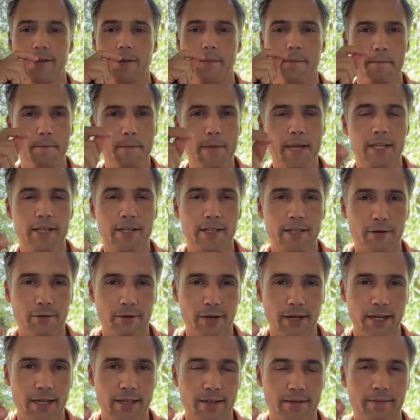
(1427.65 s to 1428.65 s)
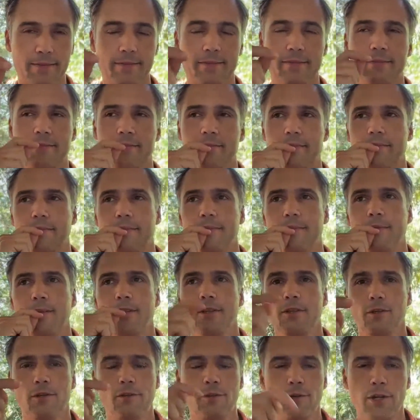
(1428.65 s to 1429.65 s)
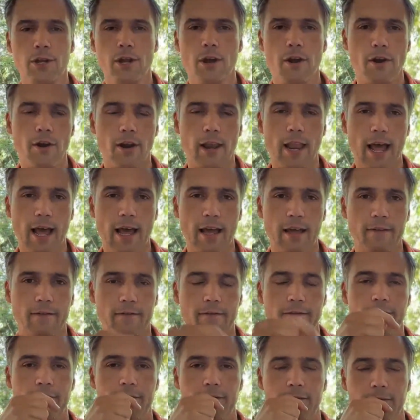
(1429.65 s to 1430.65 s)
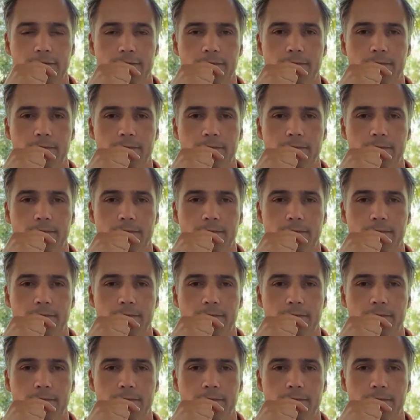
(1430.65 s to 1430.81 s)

mystery, to your life?